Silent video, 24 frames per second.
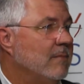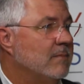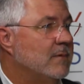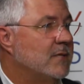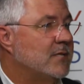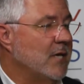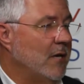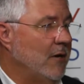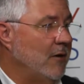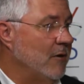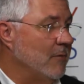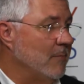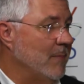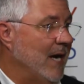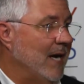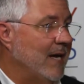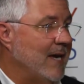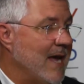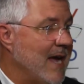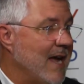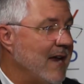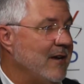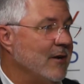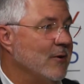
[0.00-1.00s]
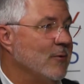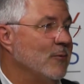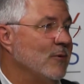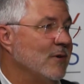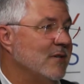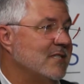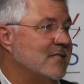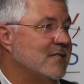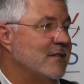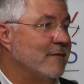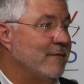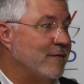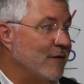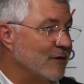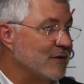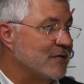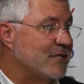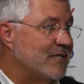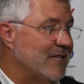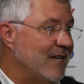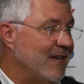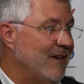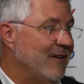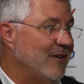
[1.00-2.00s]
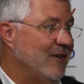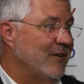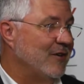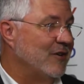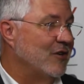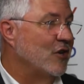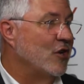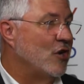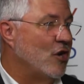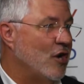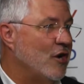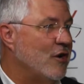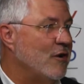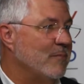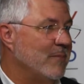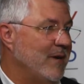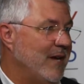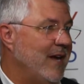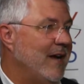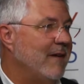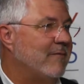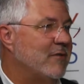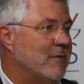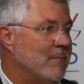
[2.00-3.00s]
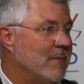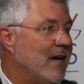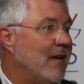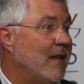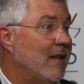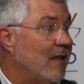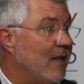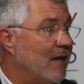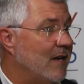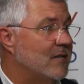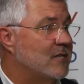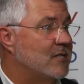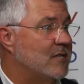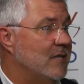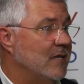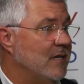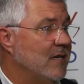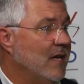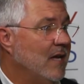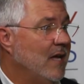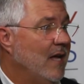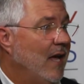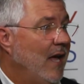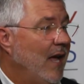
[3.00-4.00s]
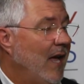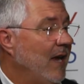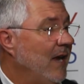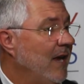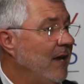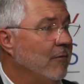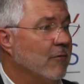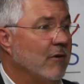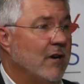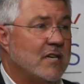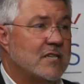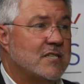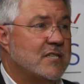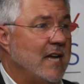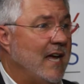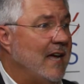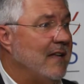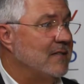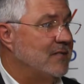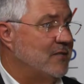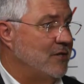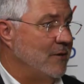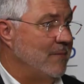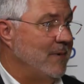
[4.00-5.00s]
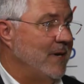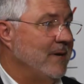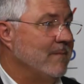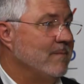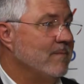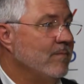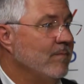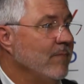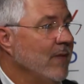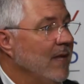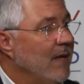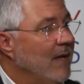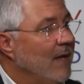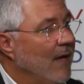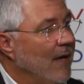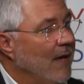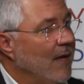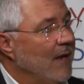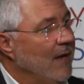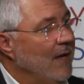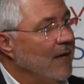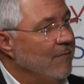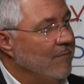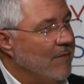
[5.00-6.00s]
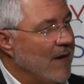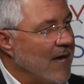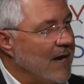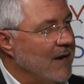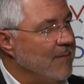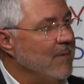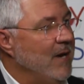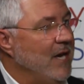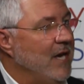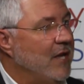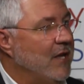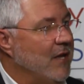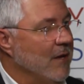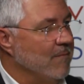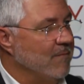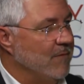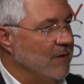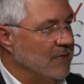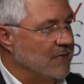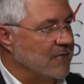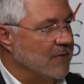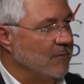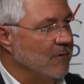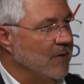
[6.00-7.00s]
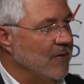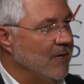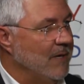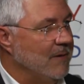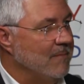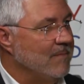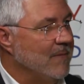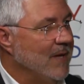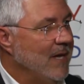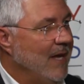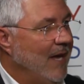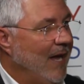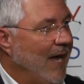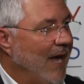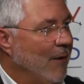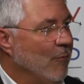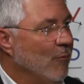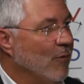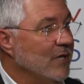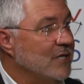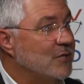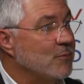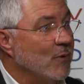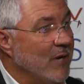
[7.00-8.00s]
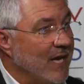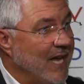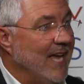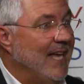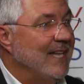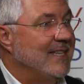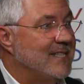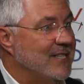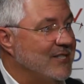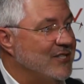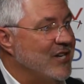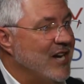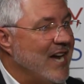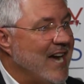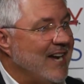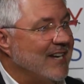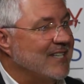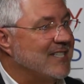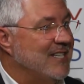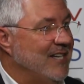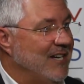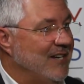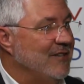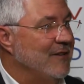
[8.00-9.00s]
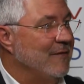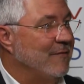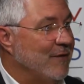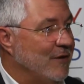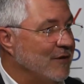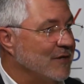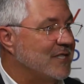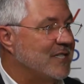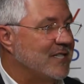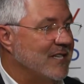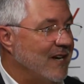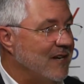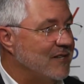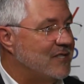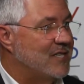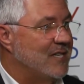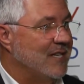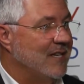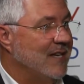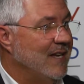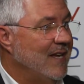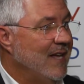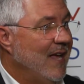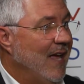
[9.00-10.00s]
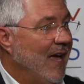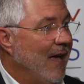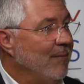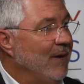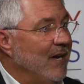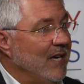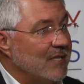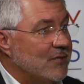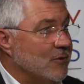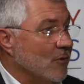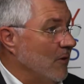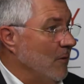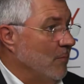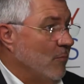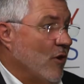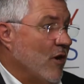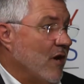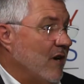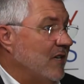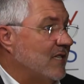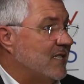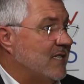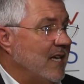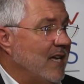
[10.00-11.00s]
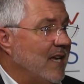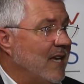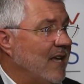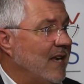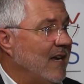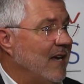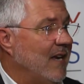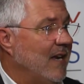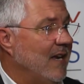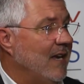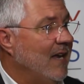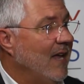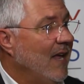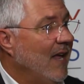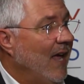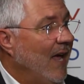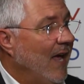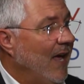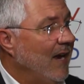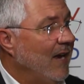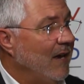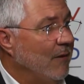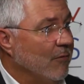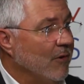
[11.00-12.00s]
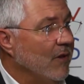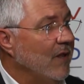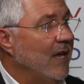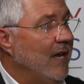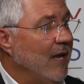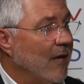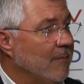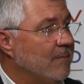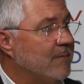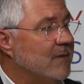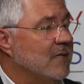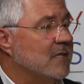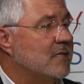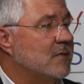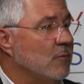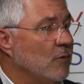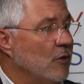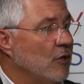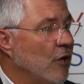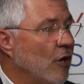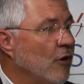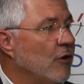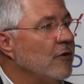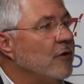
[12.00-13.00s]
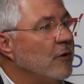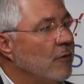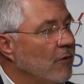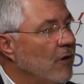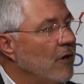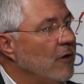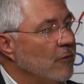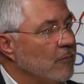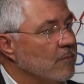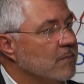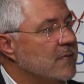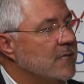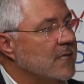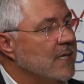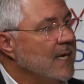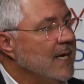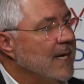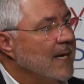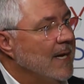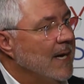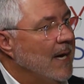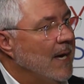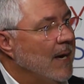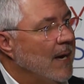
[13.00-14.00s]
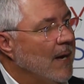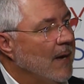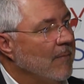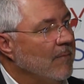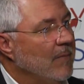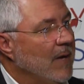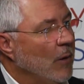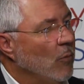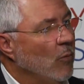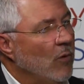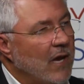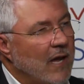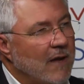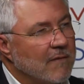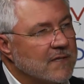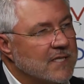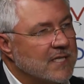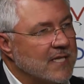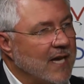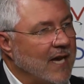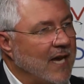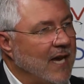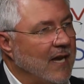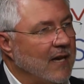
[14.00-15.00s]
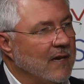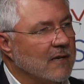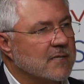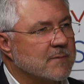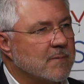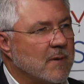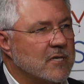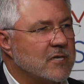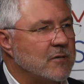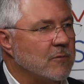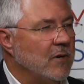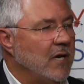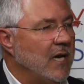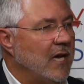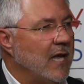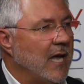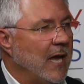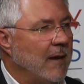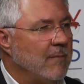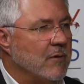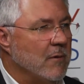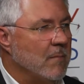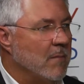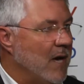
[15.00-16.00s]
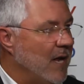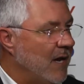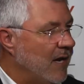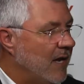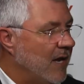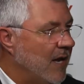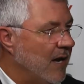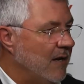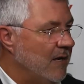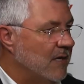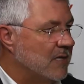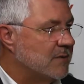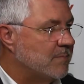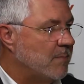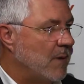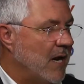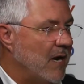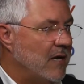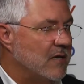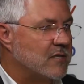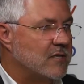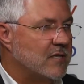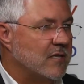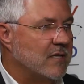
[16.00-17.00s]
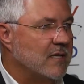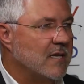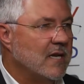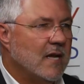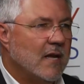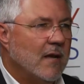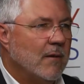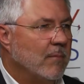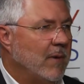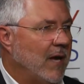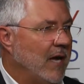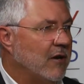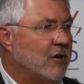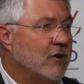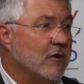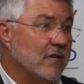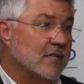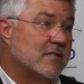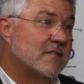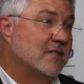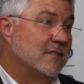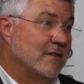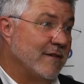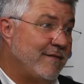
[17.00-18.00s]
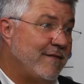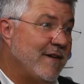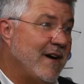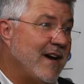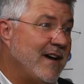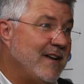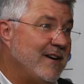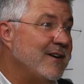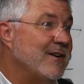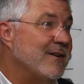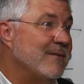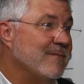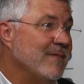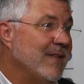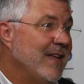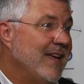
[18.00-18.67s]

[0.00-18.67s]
Senator McDaniel was the first senator to call me after my election, and he reached out to me, invited me to come visit with him. And once we got to Jackson in the first session, he sort of brought us in and he really helped us learn the ropes. And what I've seen, especially when it came to Medicaid expansion, man, Chris is a fighter.